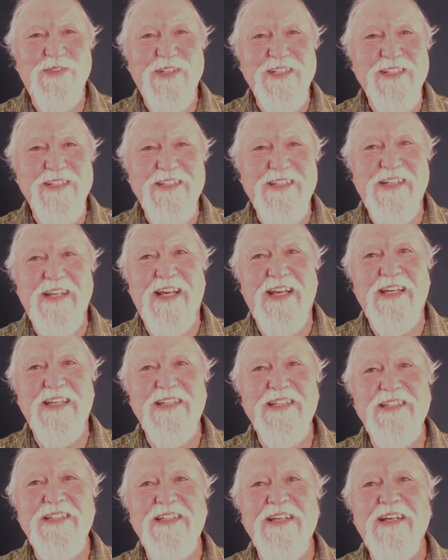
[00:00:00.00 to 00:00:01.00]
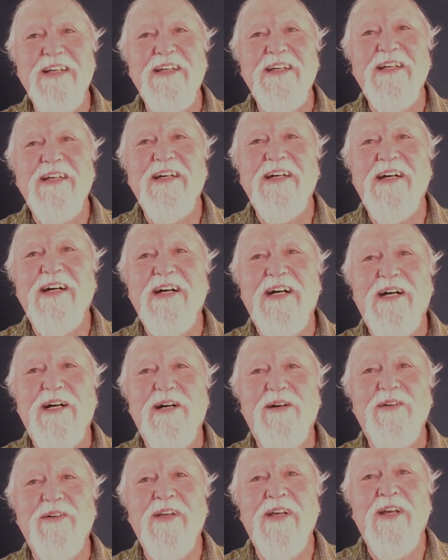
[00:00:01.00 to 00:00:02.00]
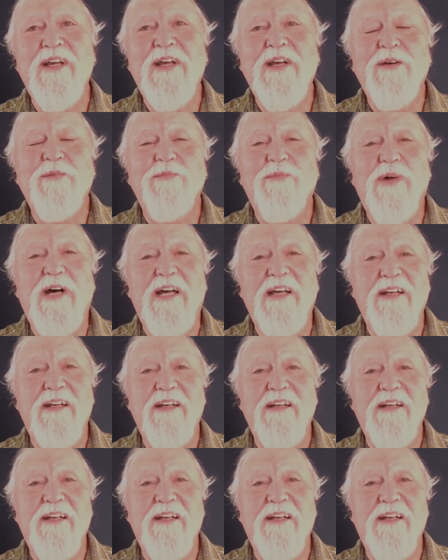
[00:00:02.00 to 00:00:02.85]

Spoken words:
these days, but